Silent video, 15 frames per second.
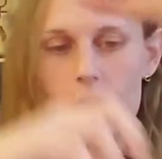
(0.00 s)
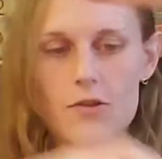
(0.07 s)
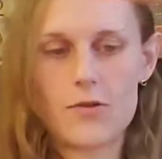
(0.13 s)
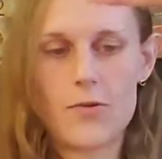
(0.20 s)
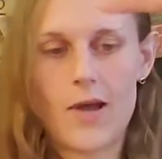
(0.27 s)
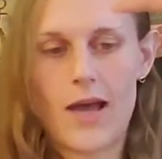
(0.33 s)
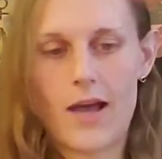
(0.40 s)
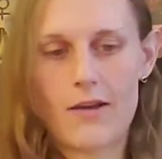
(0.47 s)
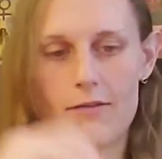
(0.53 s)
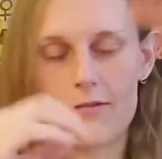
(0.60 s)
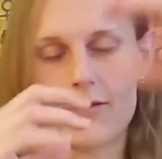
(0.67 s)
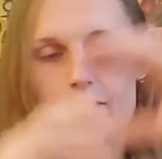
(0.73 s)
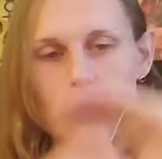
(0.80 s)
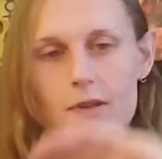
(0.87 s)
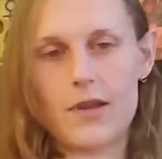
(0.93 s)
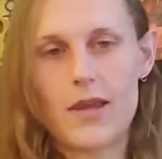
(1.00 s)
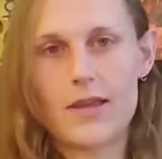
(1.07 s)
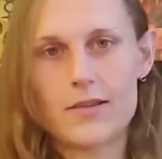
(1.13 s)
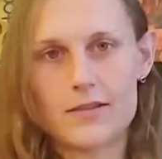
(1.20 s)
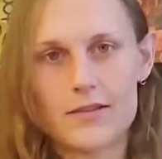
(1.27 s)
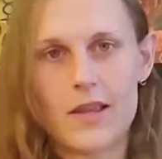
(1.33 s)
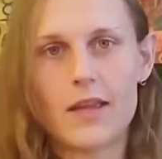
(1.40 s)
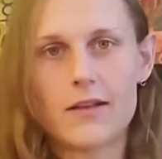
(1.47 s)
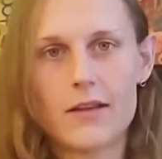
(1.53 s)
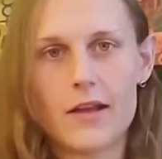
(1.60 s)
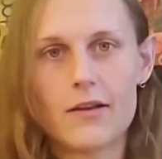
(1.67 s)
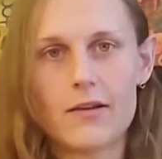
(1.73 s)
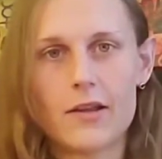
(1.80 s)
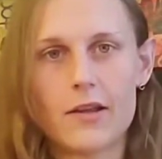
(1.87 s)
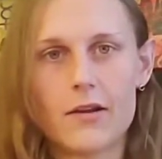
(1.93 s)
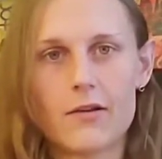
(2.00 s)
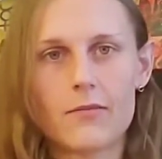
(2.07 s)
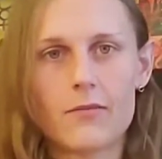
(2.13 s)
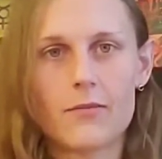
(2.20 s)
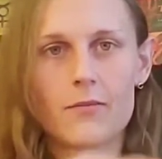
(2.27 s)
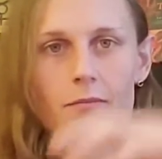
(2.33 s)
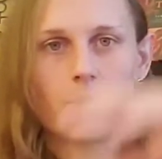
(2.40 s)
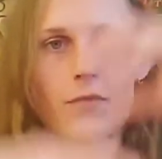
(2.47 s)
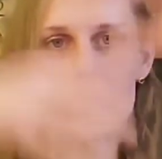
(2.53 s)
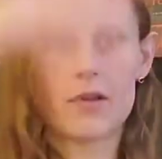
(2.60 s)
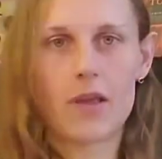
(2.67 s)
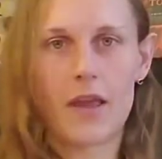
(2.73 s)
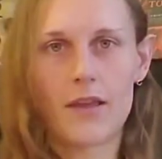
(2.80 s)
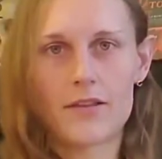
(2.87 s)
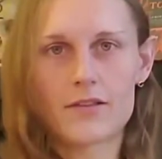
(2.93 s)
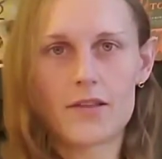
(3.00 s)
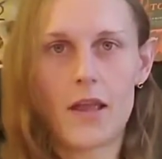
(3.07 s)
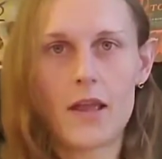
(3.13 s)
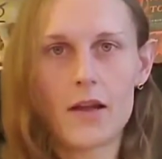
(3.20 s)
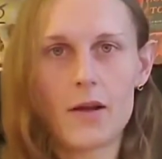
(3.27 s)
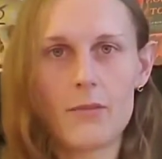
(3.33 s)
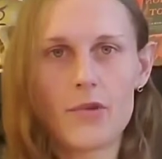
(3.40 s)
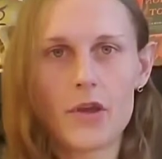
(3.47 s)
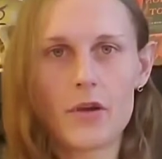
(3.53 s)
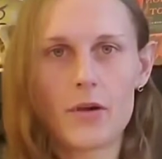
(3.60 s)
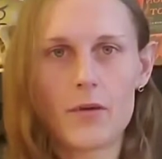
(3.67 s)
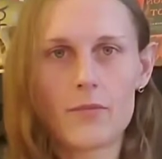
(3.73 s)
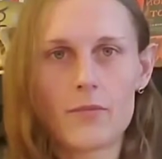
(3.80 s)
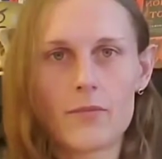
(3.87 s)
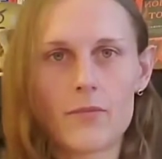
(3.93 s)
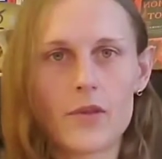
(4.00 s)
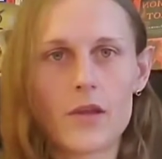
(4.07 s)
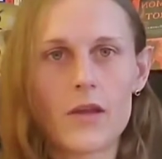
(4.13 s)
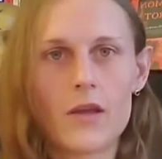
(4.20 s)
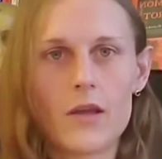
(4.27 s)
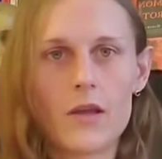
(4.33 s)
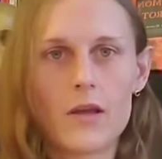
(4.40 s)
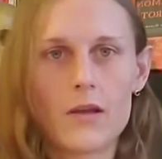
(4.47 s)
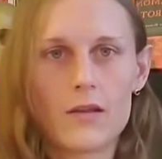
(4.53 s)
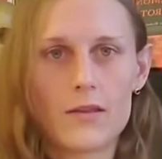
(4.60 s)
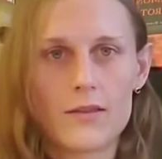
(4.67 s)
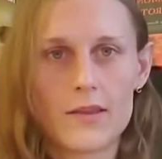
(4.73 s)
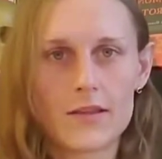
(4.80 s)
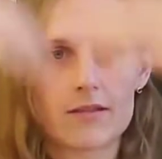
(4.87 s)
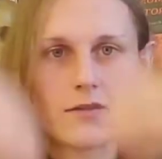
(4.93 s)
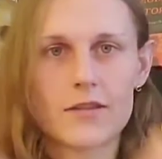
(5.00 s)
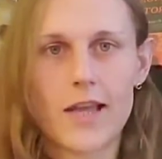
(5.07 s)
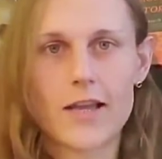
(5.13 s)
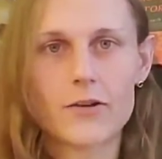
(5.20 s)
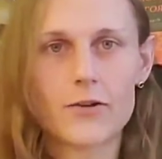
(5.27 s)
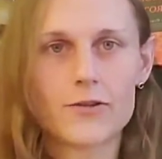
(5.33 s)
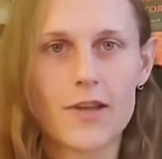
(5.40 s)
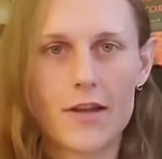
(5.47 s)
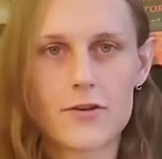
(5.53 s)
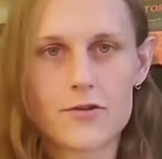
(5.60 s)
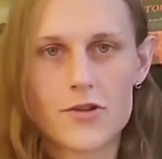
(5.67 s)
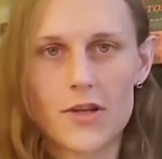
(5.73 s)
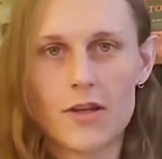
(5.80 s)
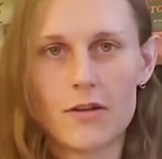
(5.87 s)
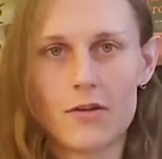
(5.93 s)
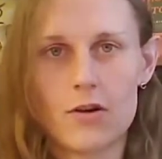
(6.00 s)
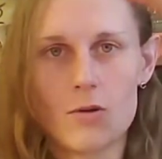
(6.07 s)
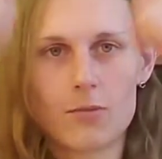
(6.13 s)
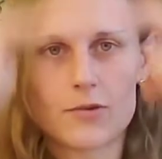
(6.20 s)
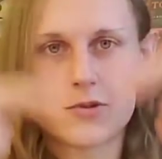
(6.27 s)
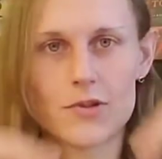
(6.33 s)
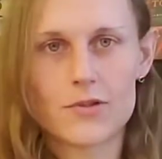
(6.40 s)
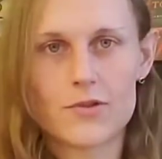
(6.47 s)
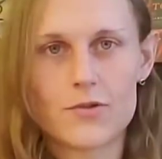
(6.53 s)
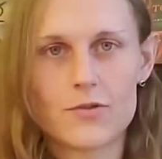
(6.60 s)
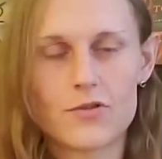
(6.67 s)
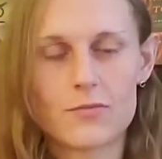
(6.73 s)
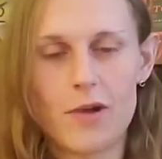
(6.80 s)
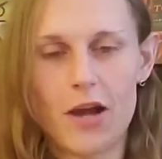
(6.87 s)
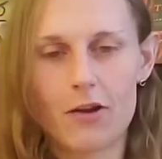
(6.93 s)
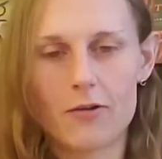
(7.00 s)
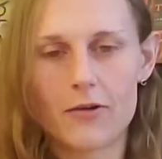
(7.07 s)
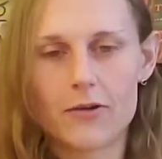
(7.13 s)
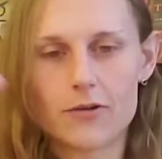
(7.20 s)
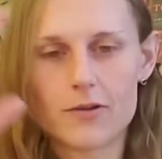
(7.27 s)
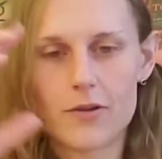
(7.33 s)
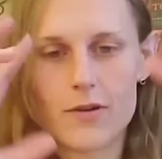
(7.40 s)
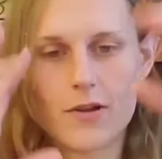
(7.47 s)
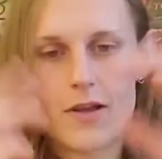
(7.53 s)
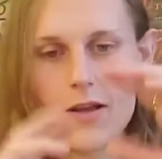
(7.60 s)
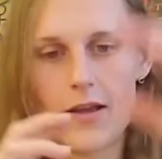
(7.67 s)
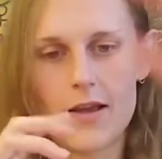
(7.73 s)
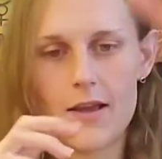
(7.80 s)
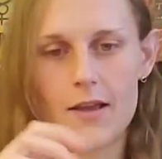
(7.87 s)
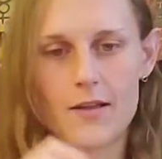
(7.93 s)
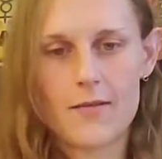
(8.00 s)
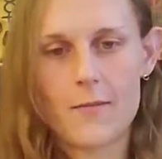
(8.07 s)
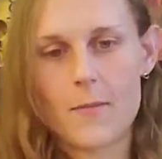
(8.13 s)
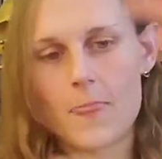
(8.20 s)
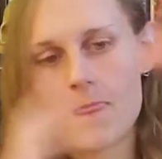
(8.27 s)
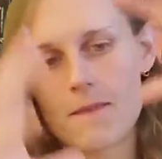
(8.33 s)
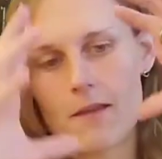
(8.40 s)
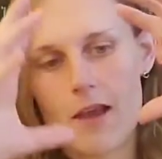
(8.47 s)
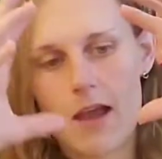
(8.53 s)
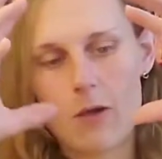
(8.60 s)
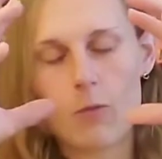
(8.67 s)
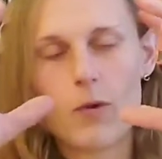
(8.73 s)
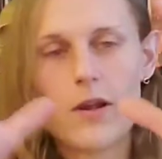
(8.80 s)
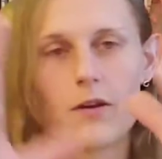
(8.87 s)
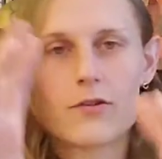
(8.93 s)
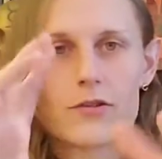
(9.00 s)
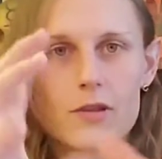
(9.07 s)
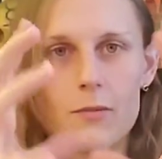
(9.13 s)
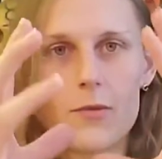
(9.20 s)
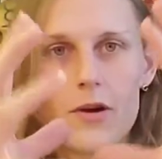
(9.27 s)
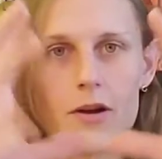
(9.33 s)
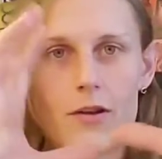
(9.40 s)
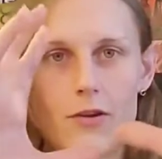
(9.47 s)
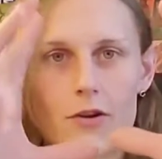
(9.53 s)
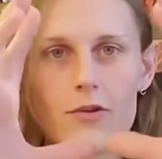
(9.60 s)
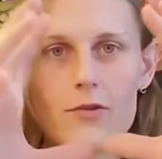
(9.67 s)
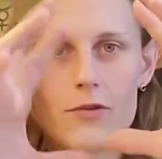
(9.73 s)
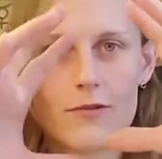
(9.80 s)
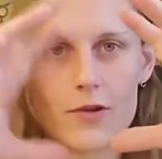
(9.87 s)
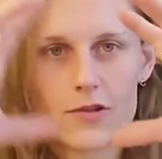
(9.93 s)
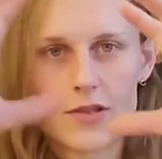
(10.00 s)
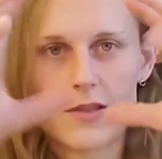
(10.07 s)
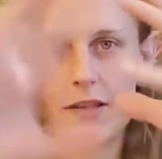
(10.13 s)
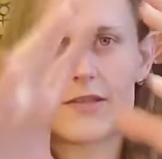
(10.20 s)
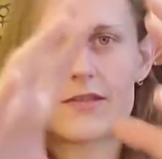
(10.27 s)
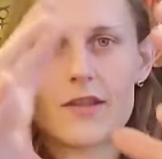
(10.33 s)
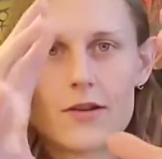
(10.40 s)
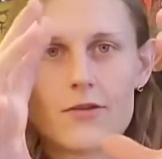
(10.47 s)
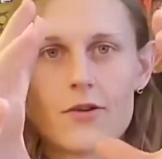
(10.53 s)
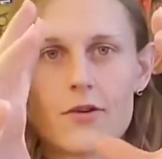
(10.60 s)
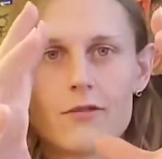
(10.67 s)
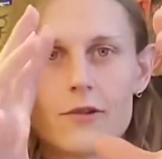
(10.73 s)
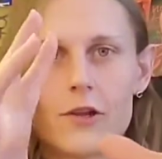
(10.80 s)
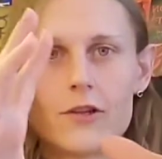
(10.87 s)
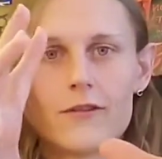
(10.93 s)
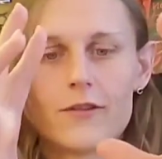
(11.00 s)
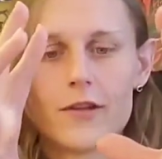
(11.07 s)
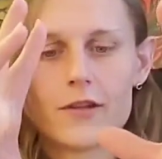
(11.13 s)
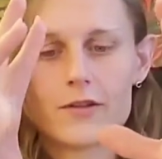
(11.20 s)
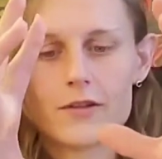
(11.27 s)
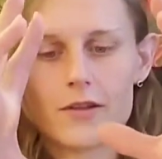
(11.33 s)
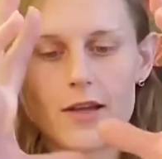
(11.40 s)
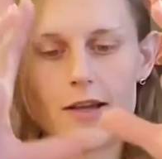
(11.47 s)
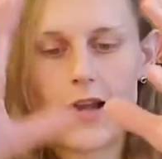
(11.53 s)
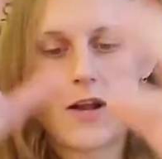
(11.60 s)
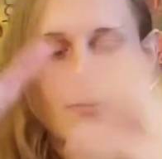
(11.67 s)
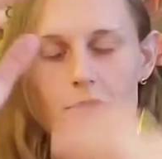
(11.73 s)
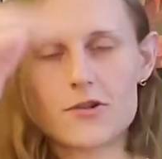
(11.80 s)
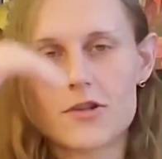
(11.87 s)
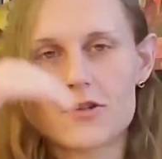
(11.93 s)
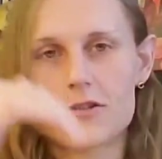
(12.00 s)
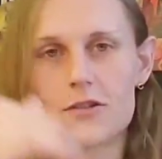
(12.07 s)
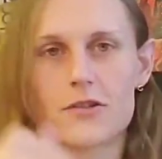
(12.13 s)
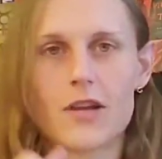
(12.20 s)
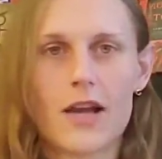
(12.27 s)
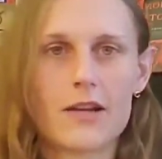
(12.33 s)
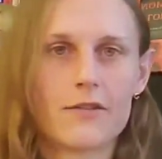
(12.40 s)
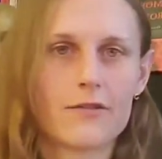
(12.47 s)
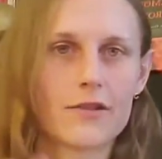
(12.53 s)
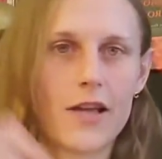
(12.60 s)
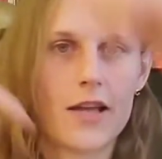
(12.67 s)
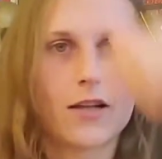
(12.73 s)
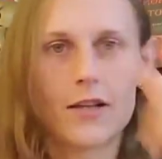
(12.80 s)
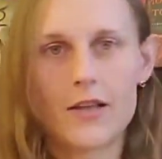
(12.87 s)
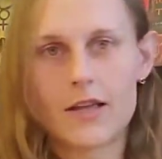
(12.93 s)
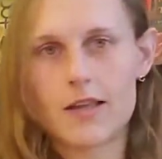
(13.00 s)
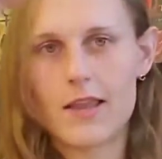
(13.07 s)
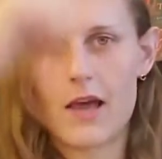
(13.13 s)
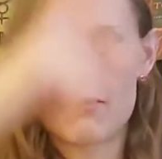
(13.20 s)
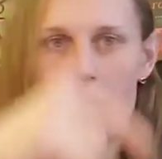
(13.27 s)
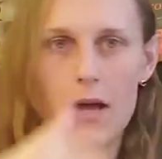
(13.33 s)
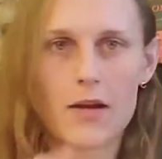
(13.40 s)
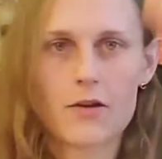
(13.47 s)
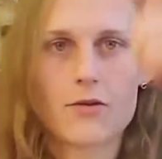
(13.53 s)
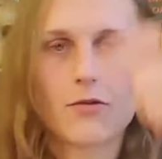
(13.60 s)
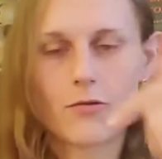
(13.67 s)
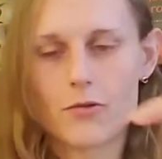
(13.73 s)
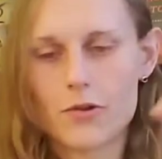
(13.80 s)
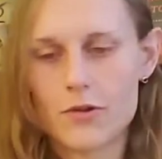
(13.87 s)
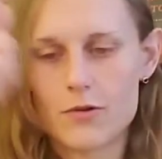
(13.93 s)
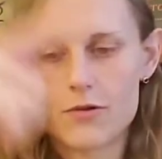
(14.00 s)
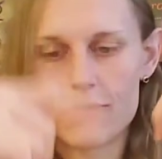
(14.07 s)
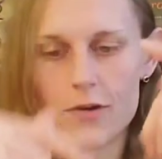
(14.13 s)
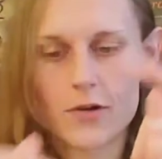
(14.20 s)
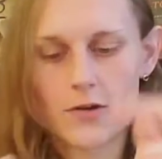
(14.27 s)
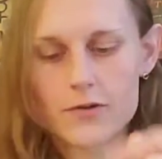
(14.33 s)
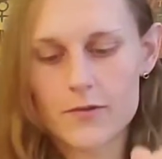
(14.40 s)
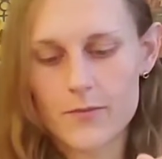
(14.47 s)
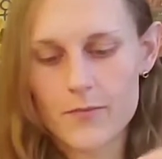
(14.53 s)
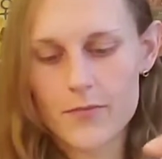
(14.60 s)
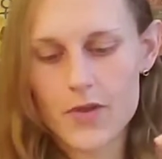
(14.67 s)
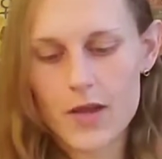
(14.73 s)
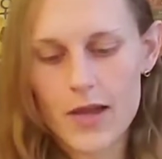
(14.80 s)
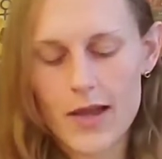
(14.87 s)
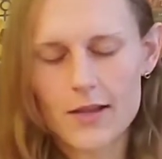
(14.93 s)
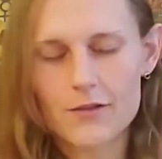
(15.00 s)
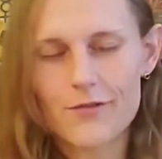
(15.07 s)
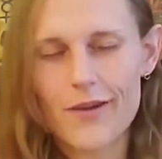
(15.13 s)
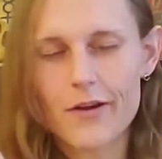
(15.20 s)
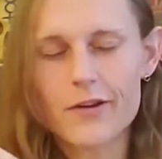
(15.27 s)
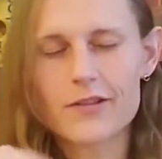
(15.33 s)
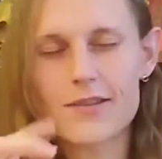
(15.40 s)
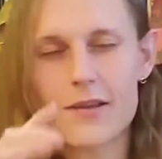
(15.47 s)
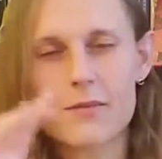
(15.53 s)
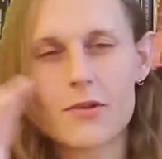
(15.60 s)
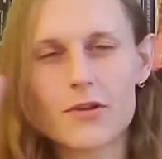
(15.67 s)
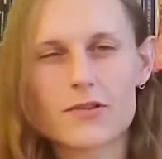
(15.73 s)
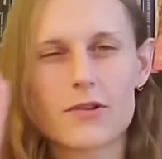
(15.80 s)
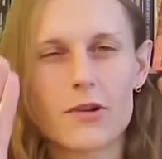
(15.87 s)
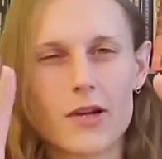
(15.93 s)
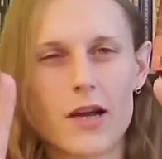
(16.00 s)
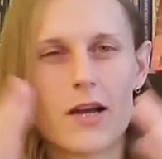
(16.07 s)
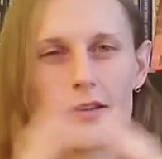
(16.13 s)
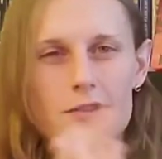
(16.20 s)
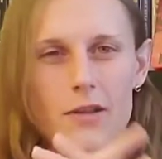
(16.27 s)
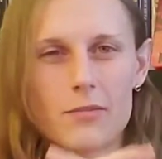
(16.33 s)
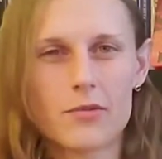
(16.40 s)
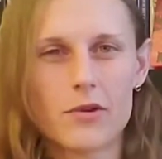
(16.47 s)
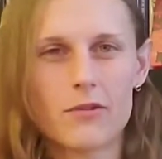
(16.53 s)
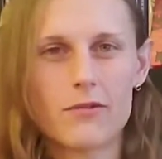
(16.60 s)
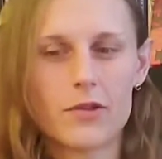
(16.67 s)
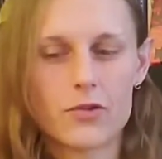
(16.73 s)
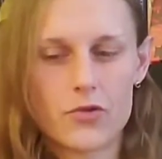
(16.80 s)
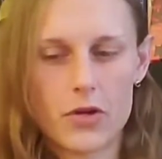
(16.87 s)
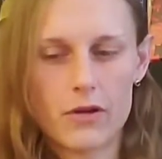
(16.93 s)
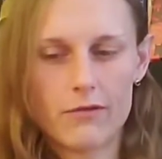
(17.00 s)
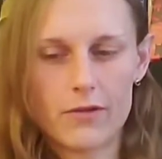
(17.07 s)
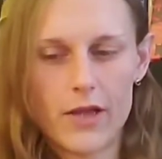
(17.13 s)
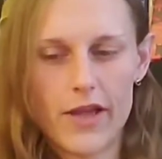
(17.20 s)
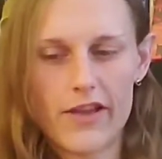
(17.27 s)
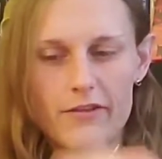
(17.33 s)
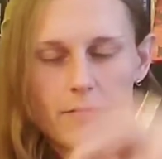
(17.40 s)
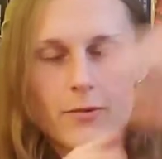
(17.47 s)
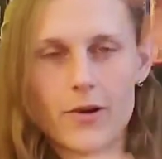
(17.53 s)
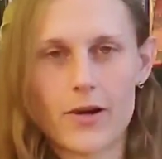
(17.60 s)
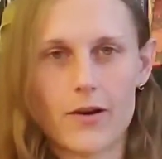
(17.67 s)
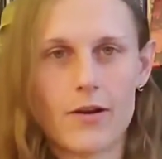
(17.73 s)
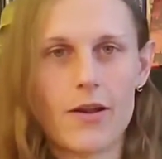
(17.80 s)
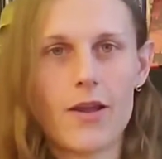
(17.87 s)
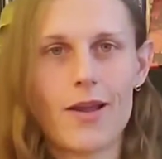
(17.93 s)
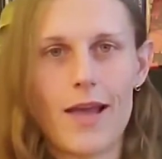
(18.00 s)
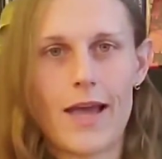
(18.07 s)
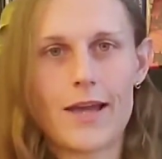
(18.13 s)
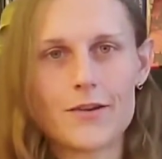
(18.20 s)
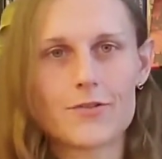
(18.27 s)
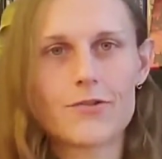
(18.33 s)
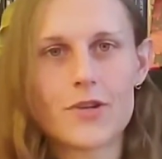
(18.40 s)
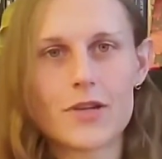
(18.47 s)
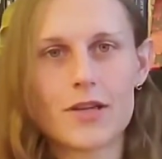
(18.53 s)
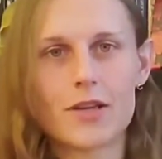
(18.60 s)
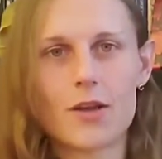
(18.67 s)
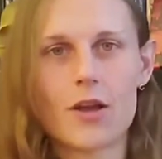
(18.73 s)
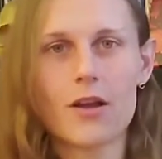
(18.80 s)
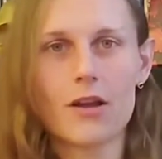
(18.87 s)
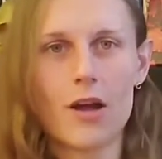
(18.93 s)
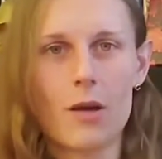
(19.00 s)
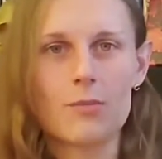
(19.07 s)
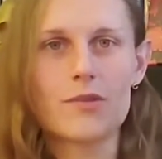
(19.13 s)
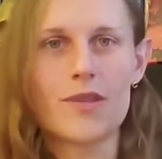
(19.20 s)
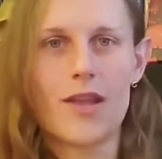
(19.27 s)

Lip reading: you have a state down here, a state up here. This cycles energy almost in two spirals, and we are somewhere in our universe in the center of all of this, and energy is just kind of cycling in that manner through the universe. And it's very similar to a concept of the Tree of Life, where energy comes